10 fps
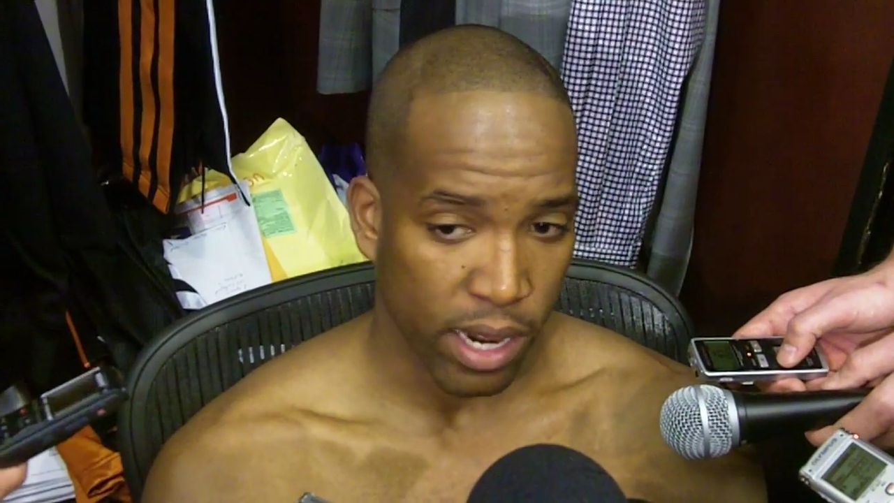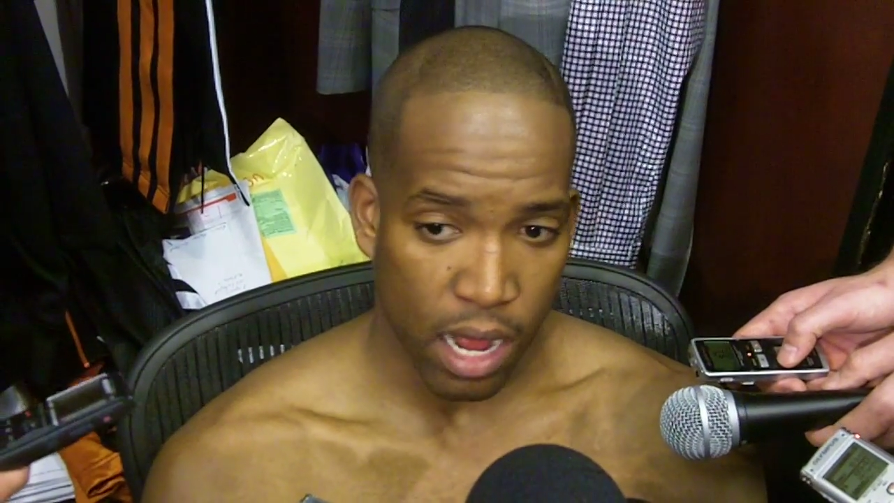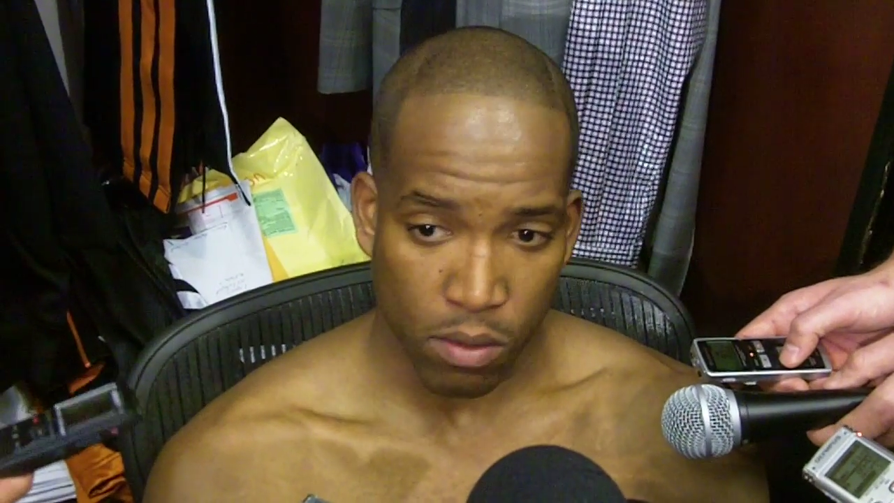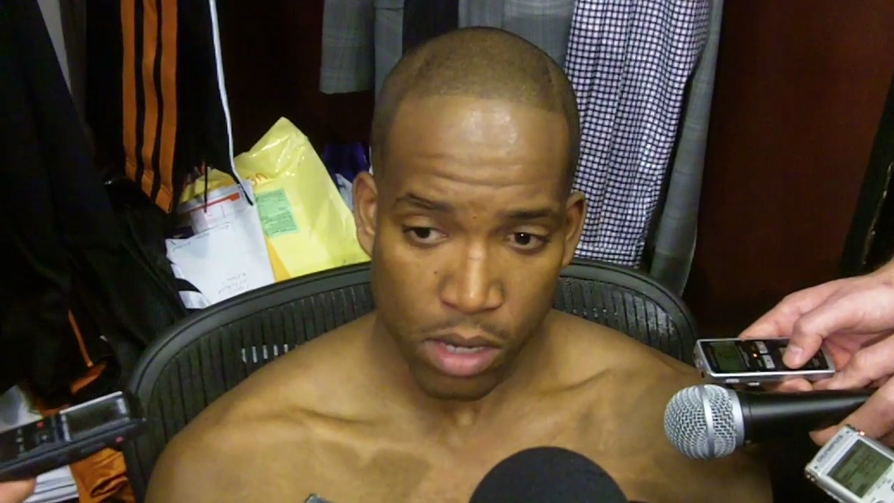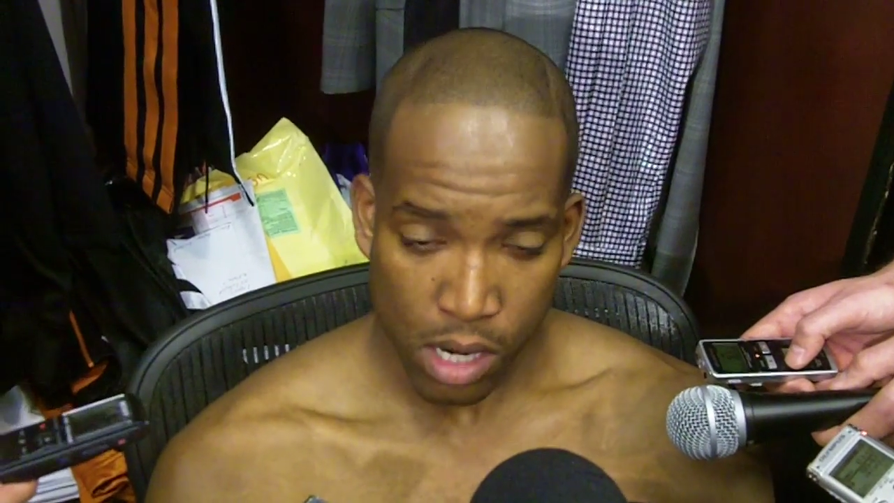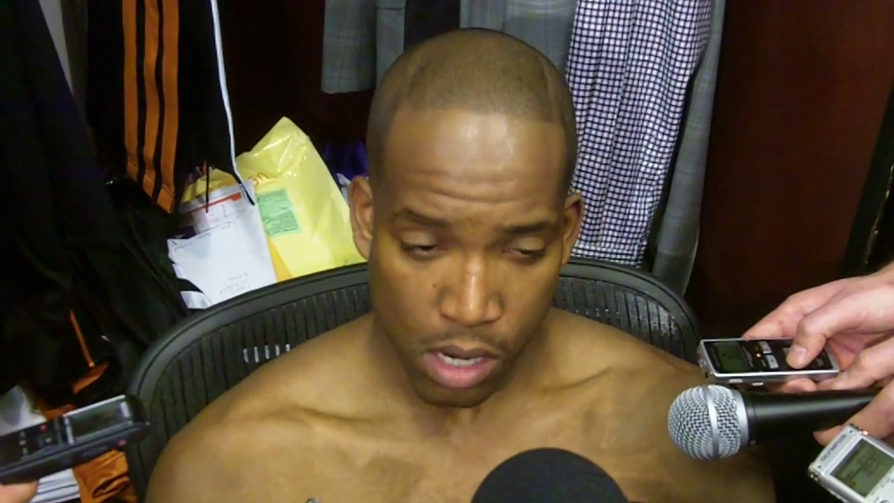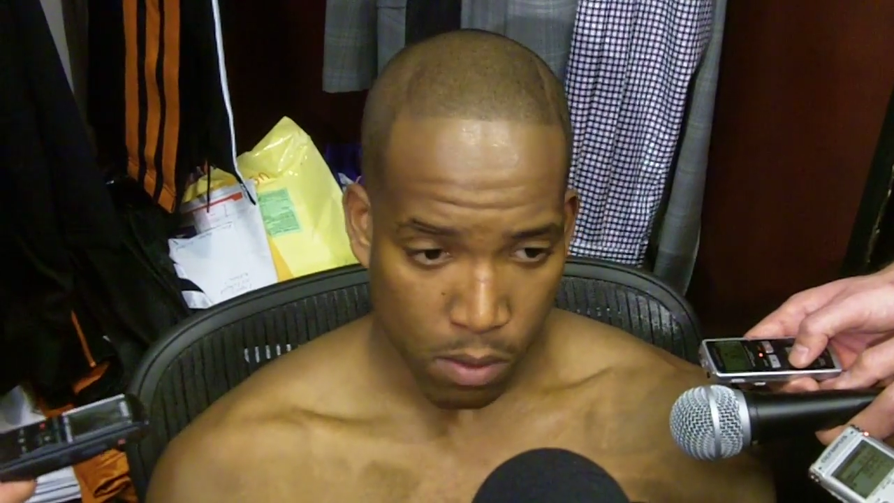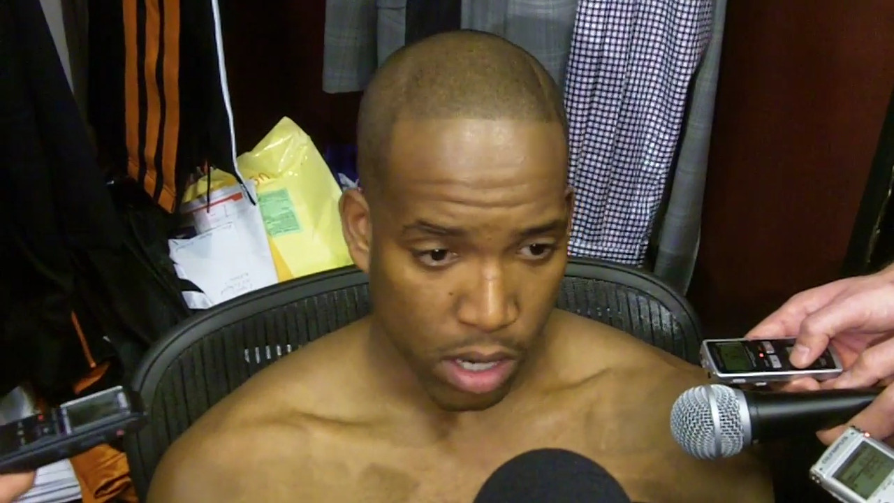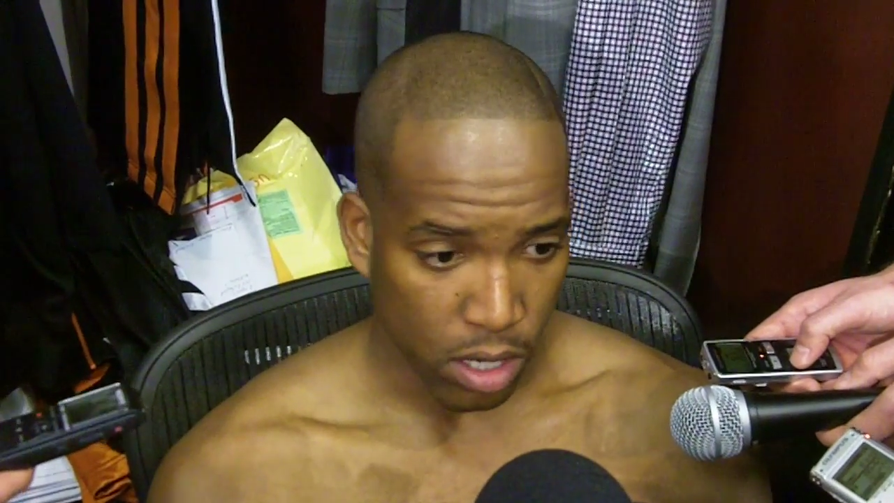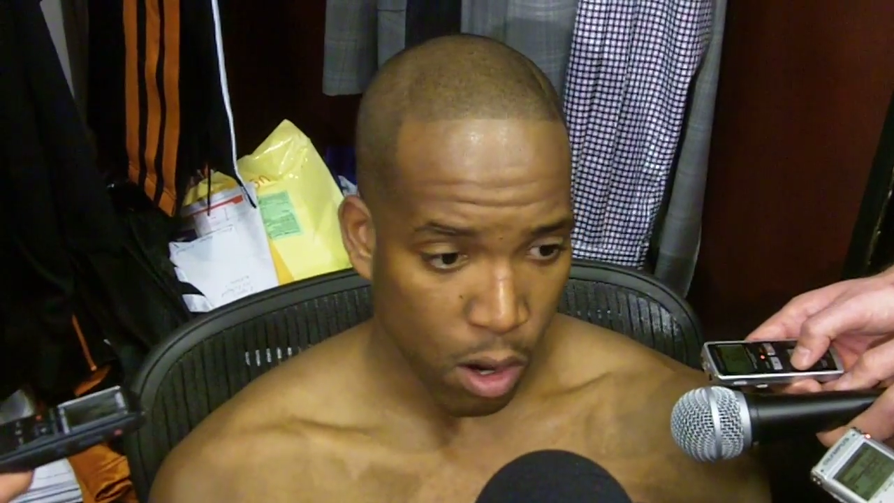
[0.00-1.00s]
out
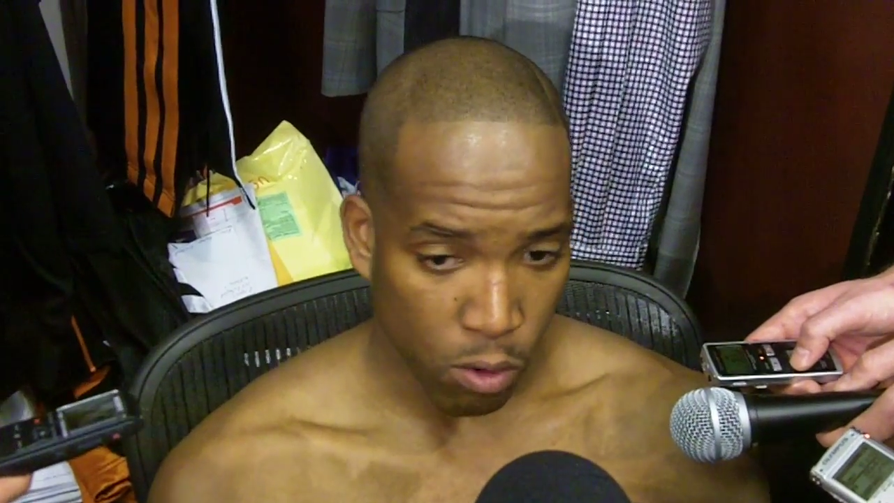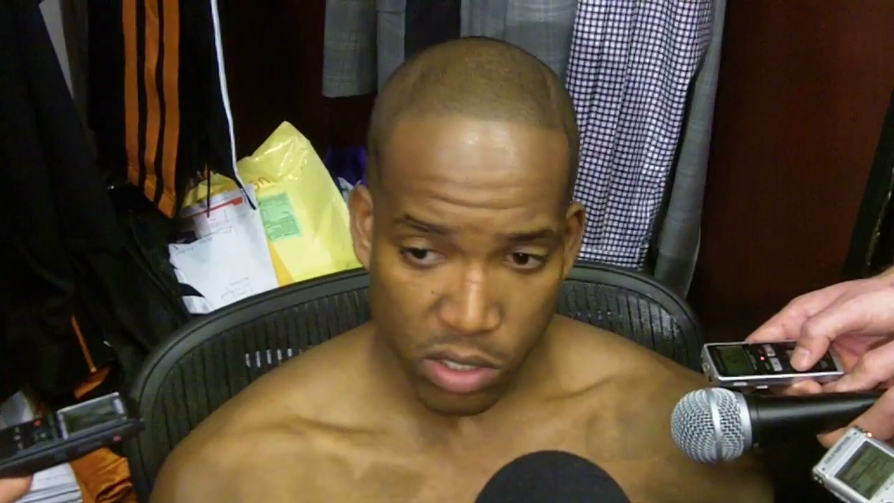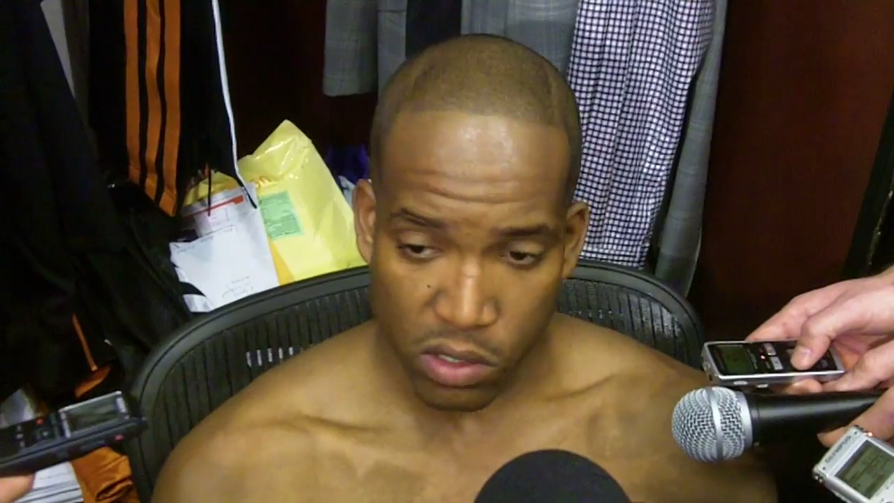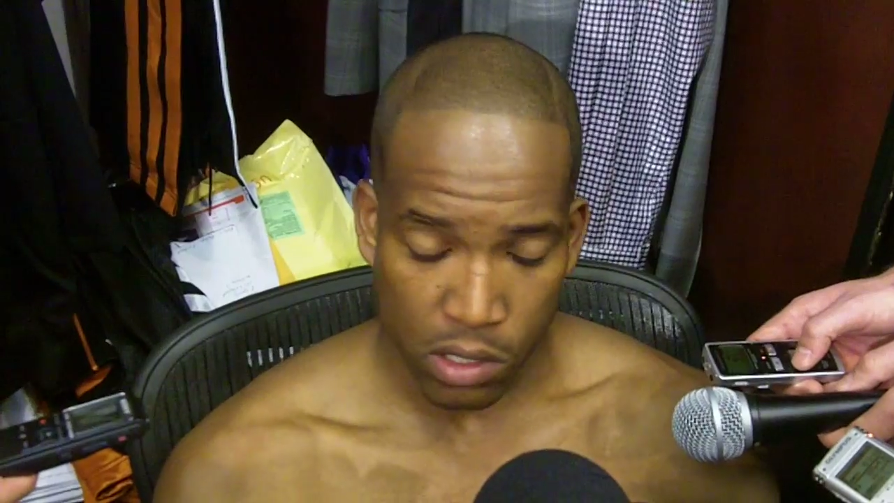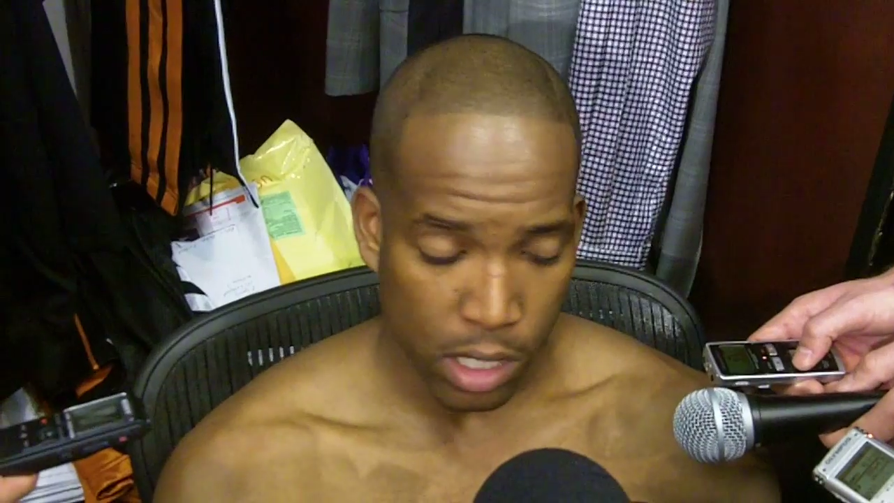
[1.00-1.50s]
with our coaches.